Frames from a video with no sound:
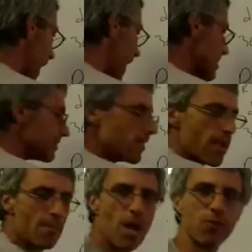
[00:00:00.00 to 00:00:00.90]
A is
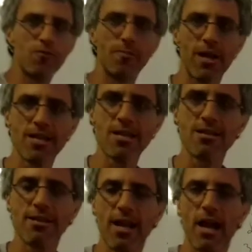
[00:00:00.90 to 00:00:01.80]
the amount of
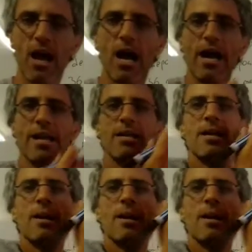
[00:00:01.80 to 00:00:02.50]
money that I